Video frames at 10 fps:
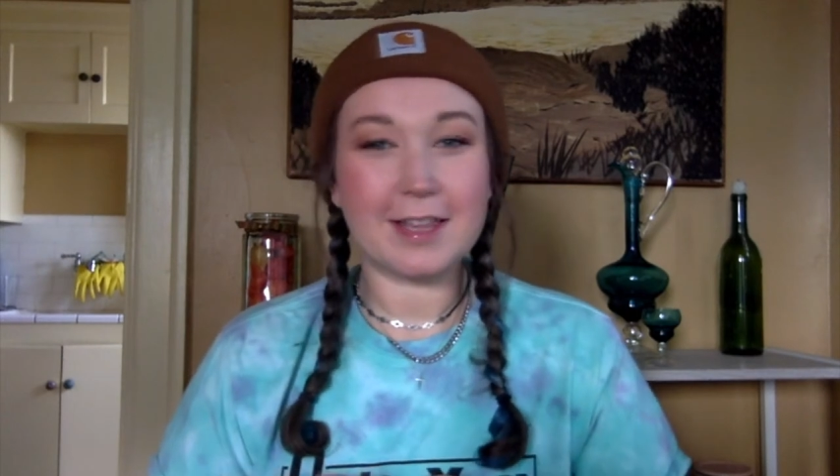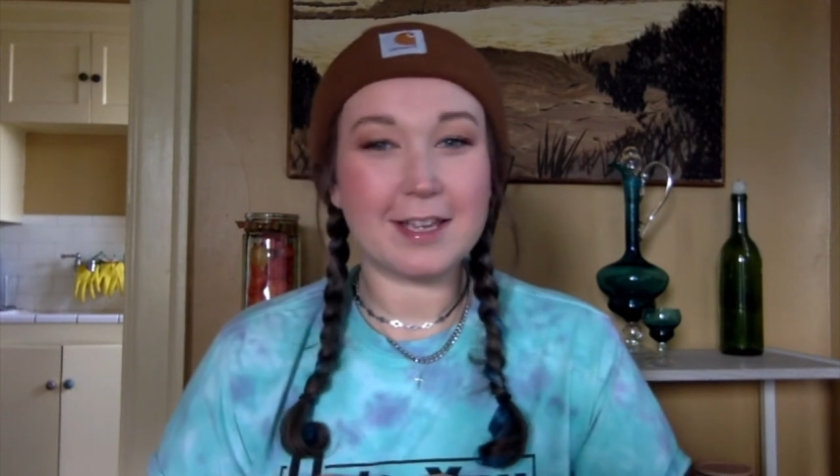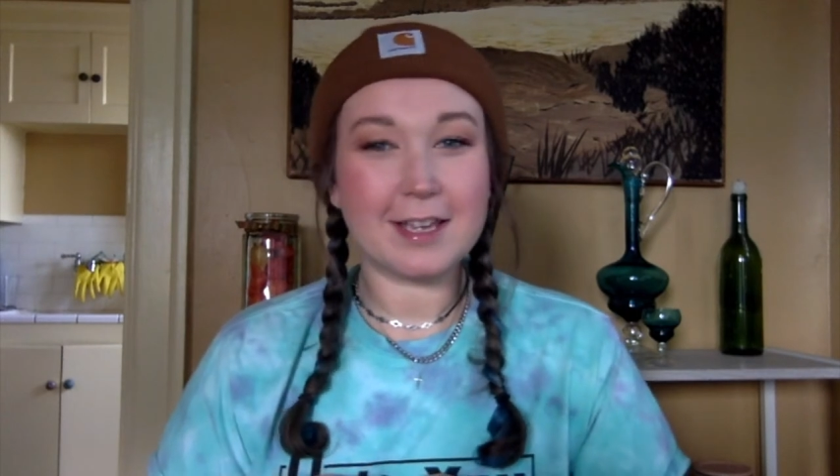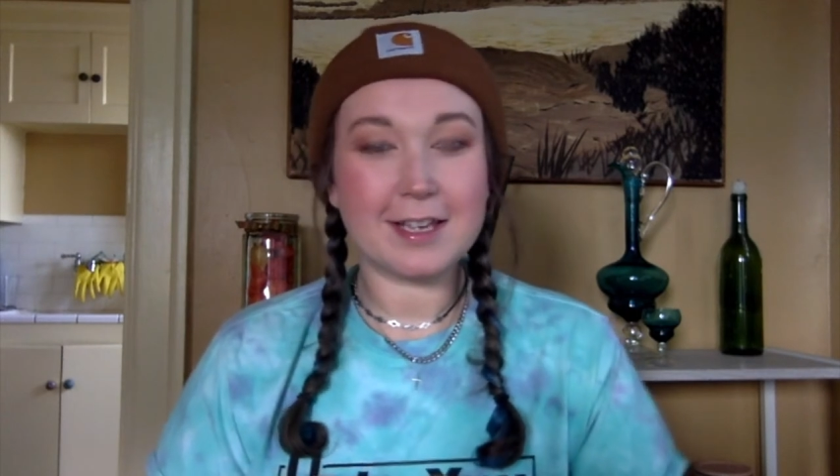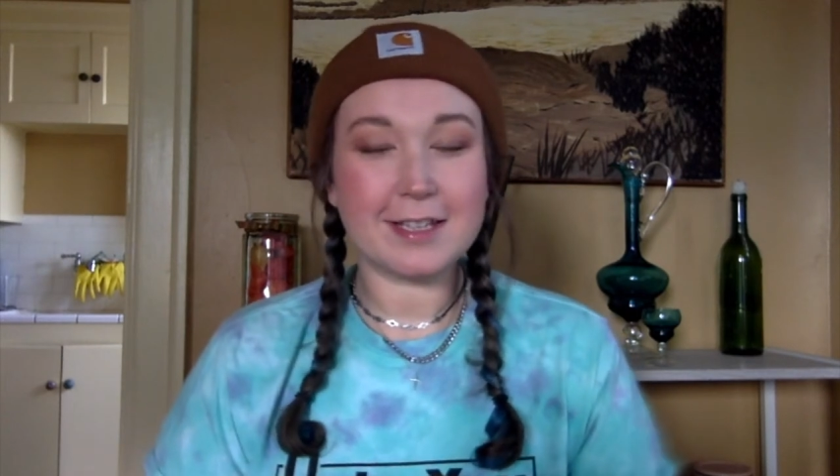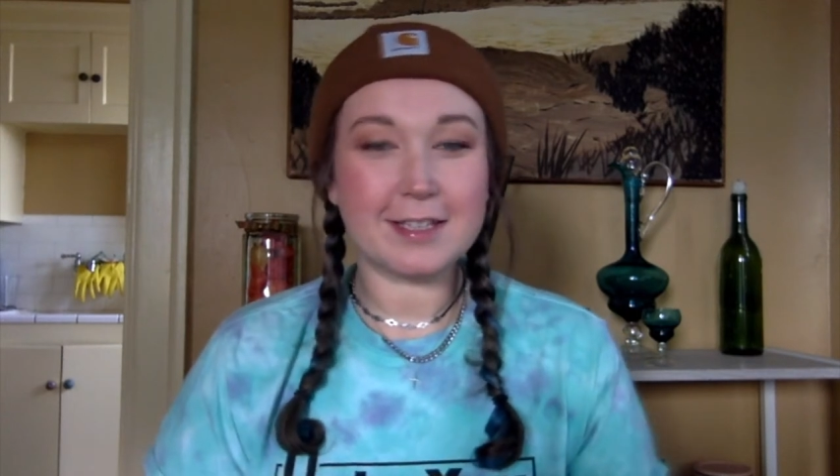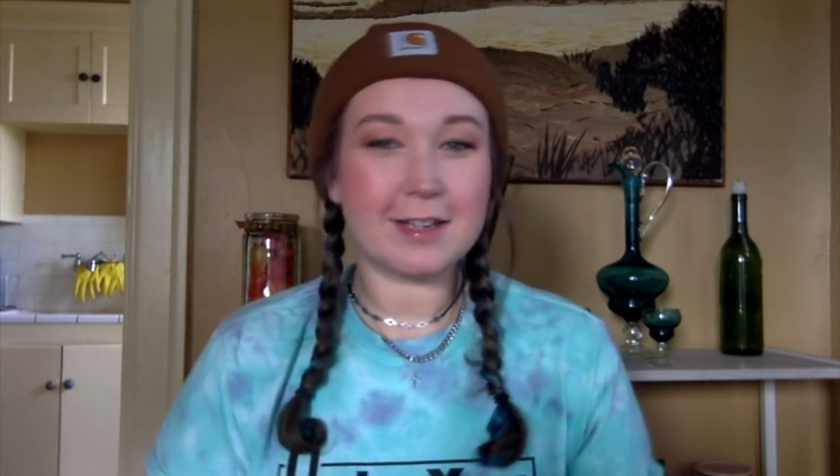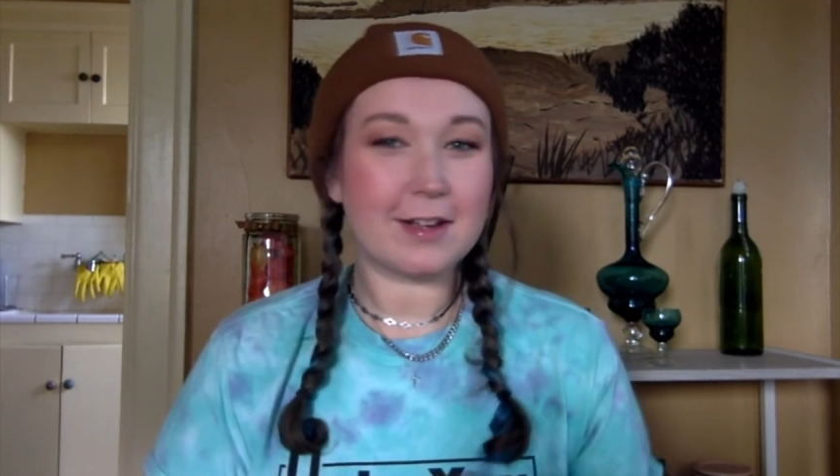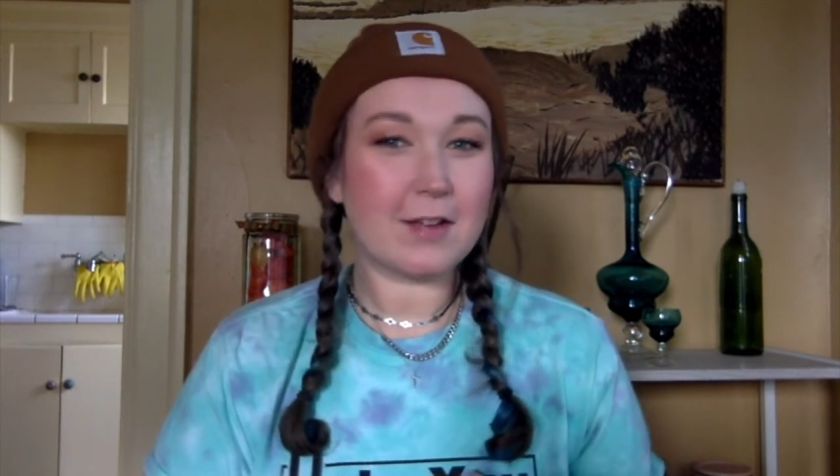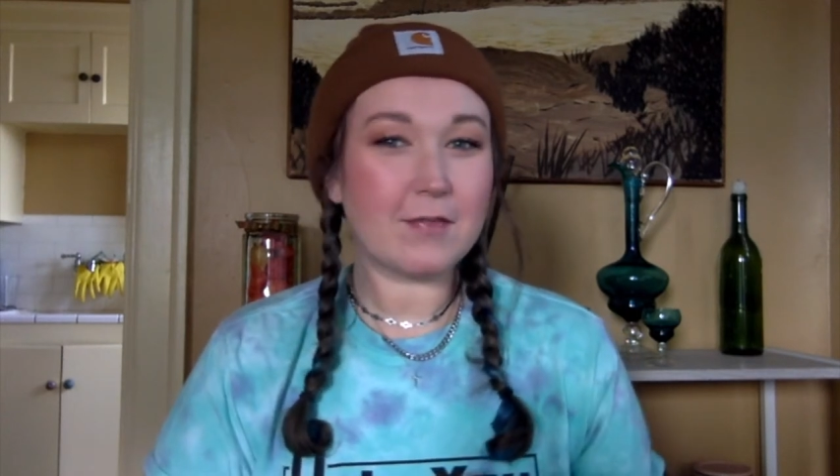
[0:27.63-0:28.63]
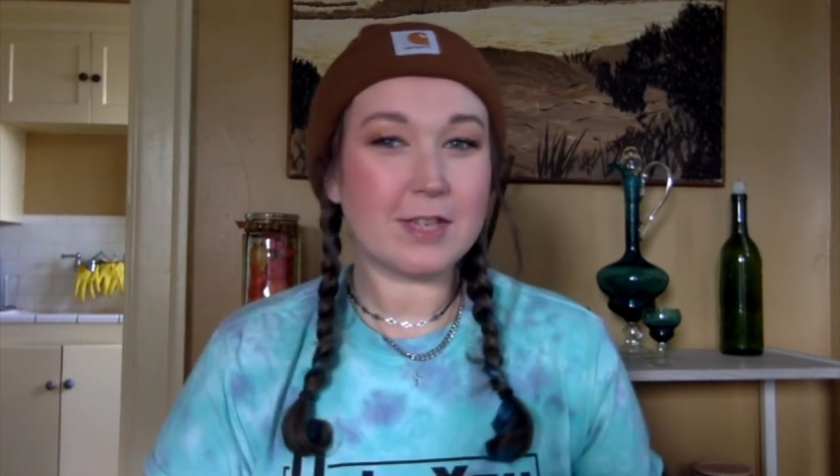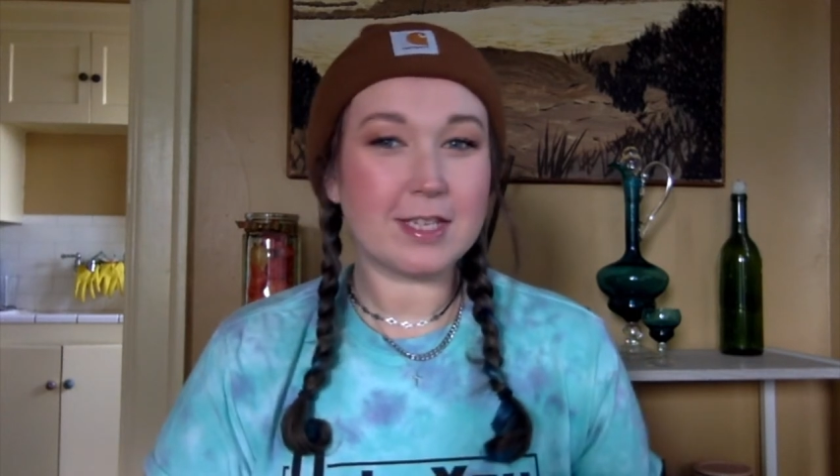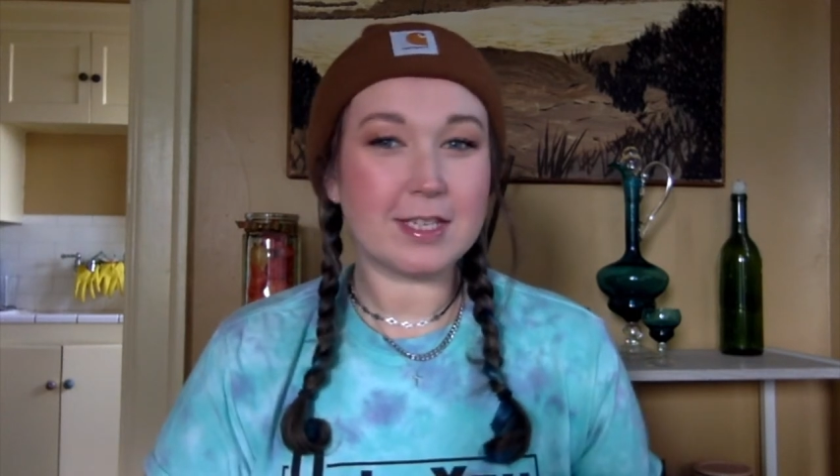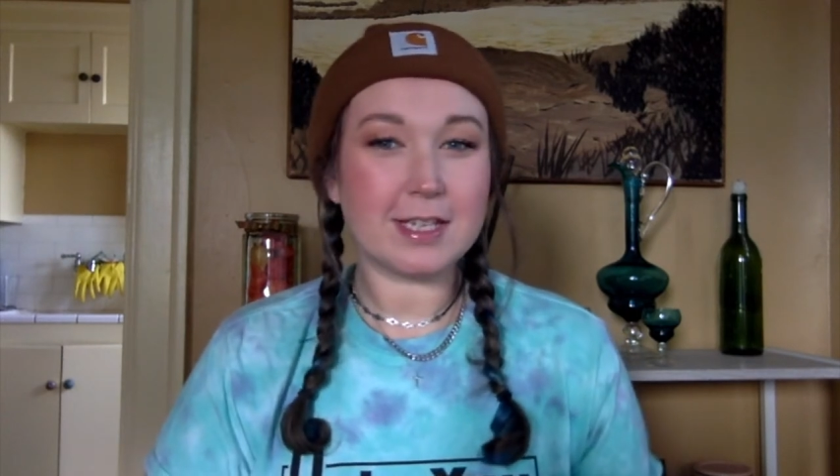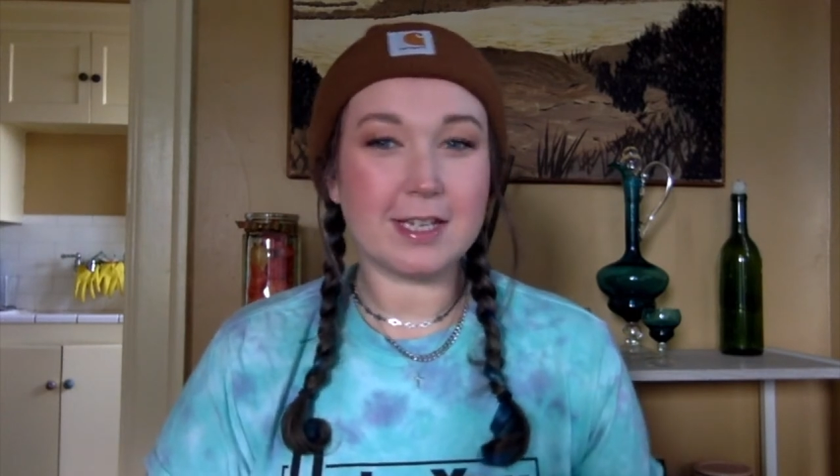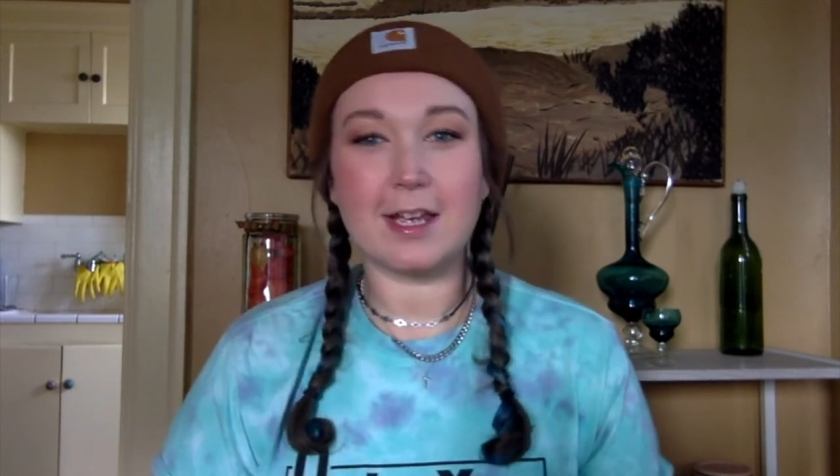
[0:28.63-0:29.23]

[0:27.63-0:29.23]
kids, get a comfy seat,